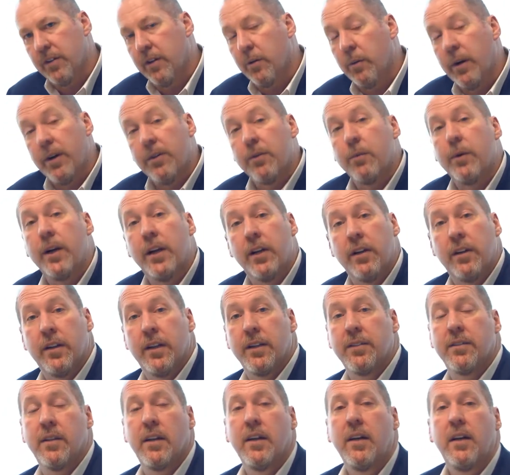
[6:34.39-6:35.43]
And the reason we do
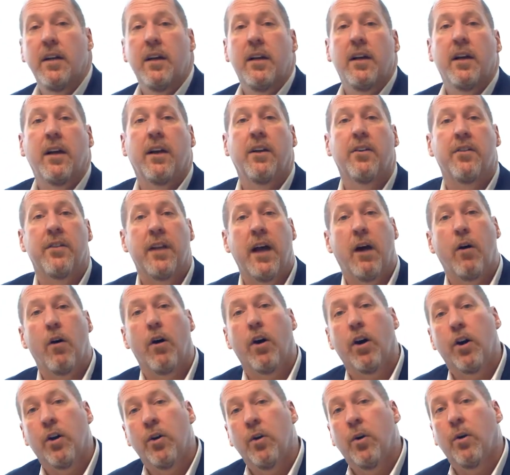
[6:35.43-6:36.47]
this is because now
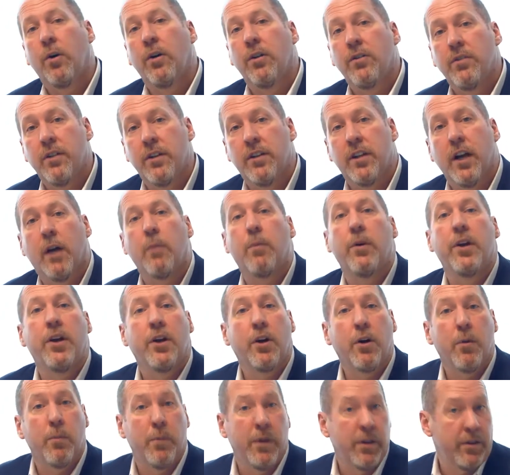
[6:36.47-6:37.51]
our goal is to double
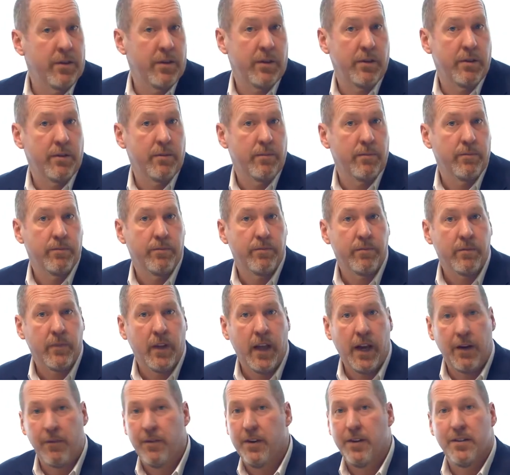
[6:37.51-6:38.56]
your business
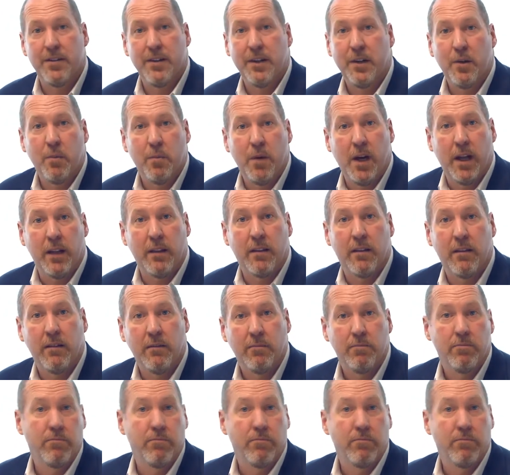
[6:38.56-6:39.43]
every single month.